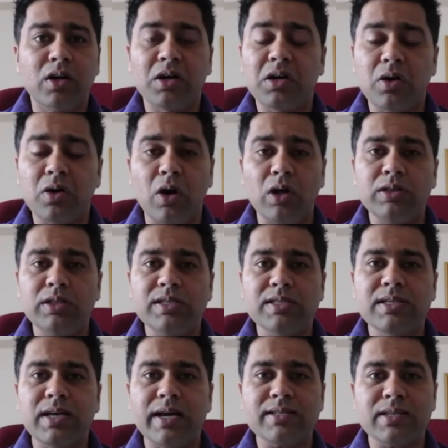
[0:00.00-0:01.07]
uh, all
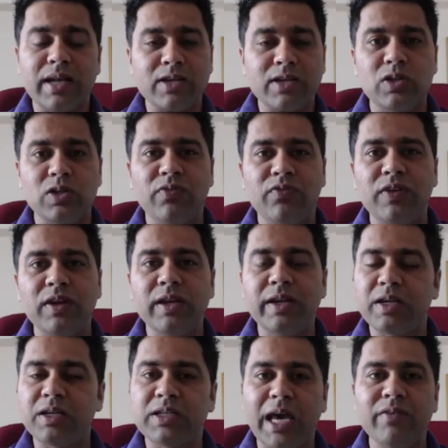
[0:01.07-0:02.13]
these guys are actually
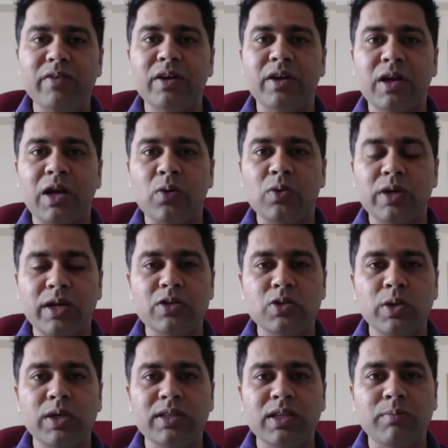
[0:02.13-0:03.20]
fielding, diving around
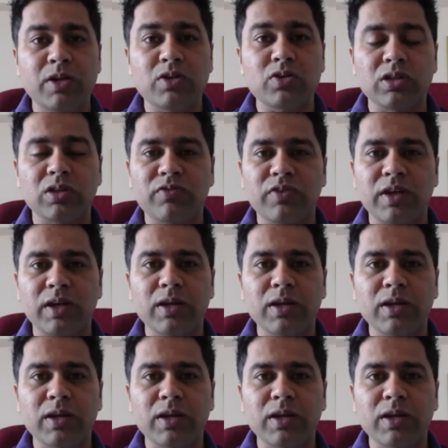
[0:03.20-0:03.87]
and doing their bit on the